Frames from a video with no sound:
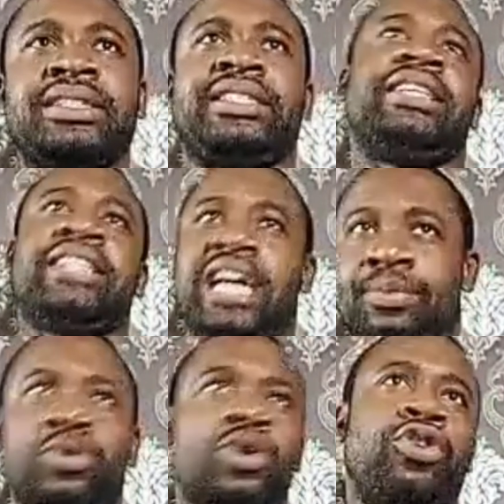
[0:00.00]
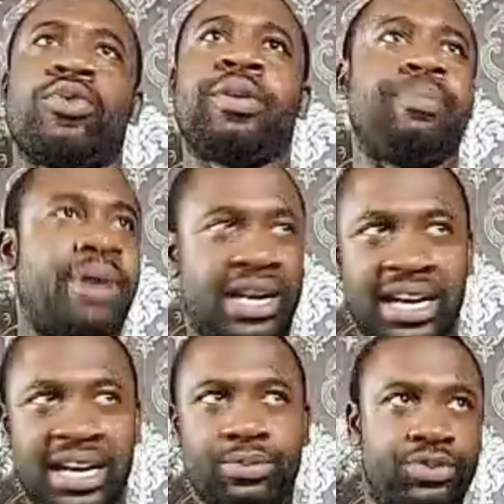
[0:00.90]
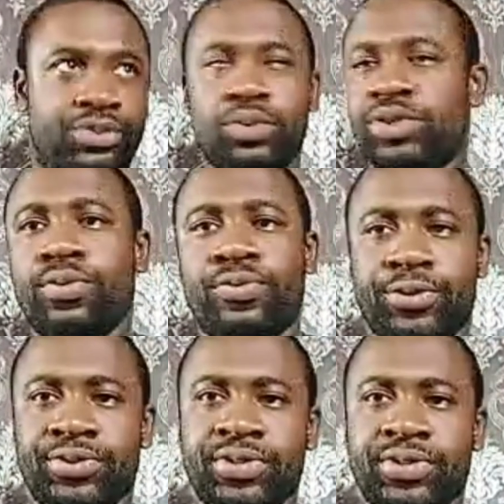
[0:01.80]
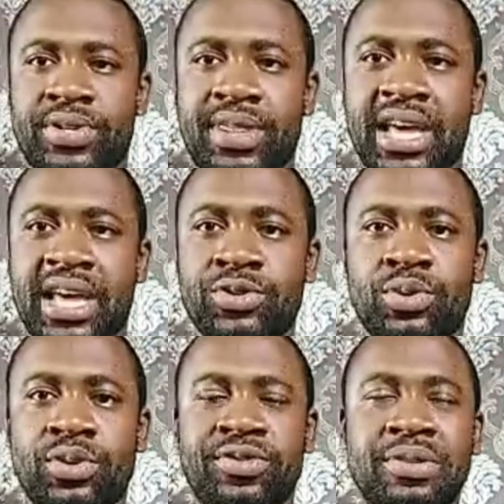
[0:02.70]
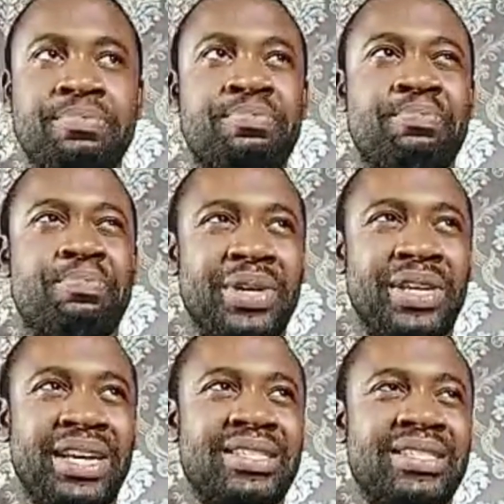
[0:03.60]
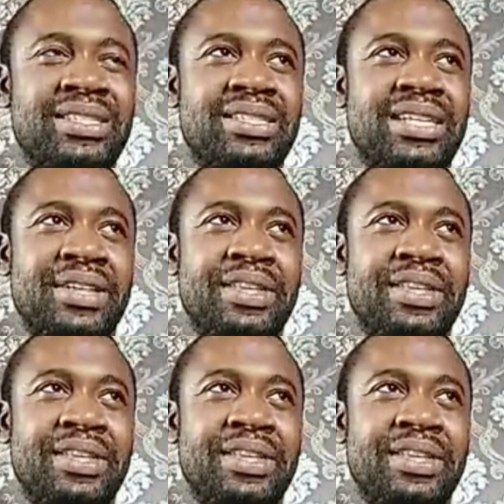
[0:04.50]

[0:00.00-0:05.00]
saying, "I'm not going back. I must always go front." That was one of the biggest